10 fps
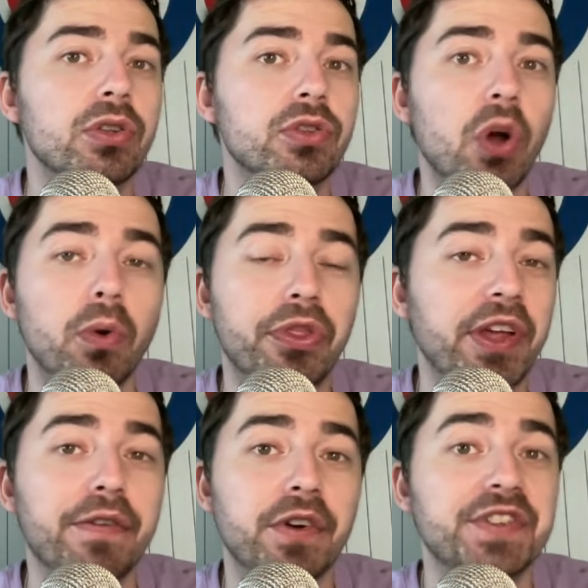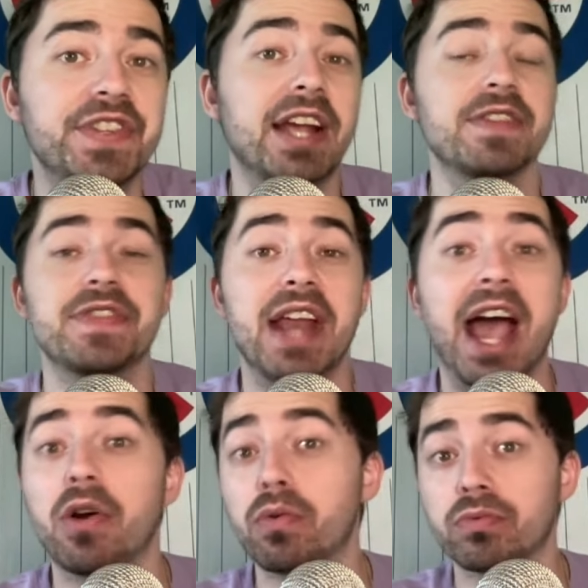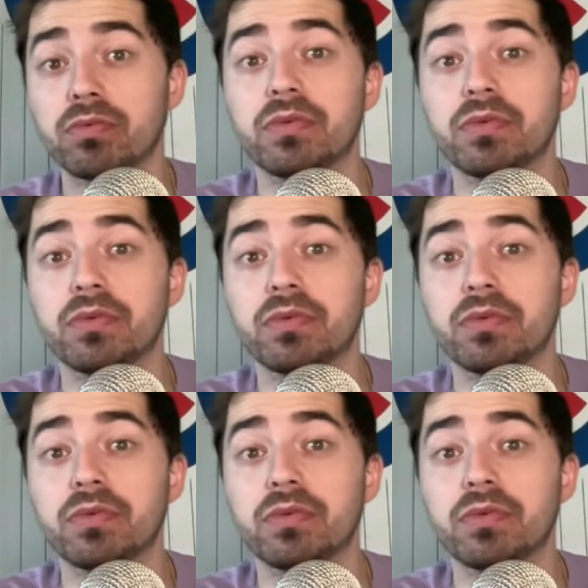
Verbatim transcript: don't think for a second that I don't